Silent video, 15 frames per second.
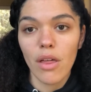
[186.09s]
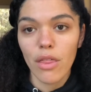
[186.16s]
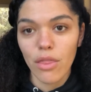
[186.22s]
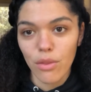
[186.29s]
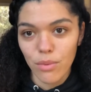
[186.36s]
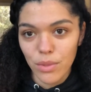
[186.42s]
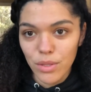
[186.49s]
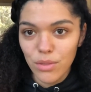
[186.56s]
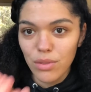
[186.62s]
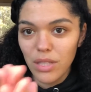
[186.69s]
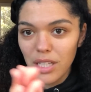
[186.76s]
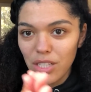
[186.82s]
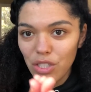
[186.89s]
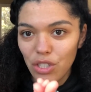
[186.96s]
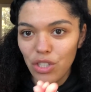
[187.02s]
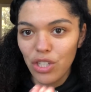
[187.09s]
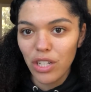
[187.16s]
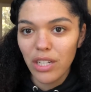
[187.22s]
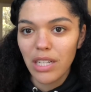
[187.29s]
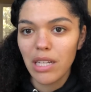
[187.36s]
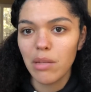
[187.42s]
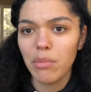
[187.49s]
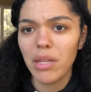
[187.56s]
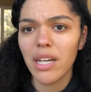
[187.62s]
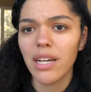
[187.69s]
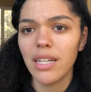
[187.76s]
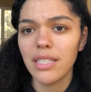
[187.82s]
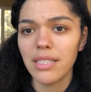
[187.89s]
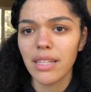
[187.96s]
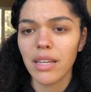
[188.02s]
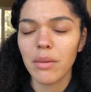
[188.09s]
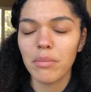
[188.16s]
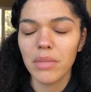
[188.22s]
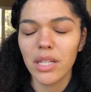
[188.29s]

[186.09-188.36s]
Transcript: through this journey because it can